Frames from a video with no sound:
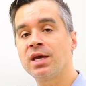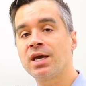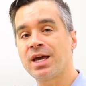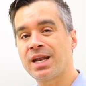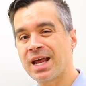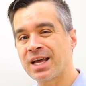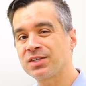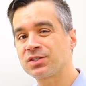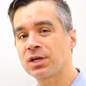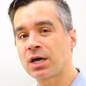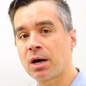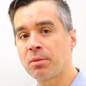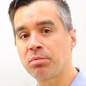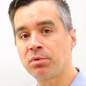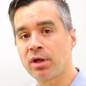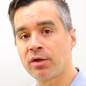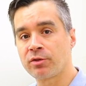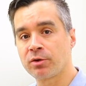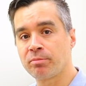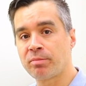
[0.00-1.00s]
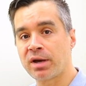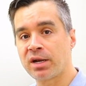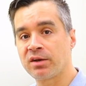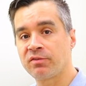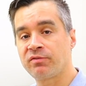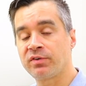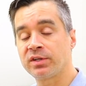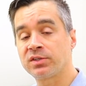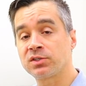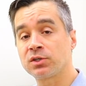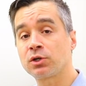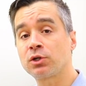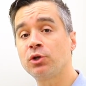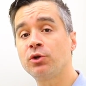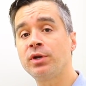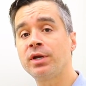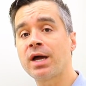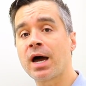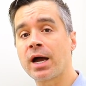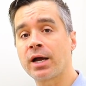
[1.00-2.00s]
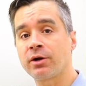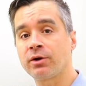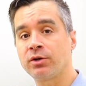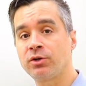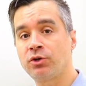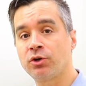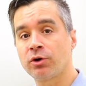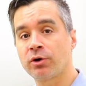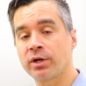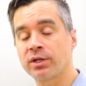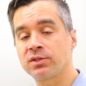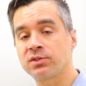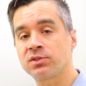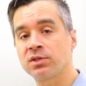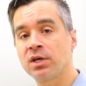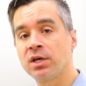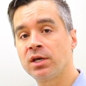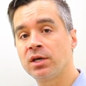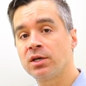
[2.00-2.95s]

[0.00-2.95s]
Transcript: and has a couple other benefits, including higher endurance.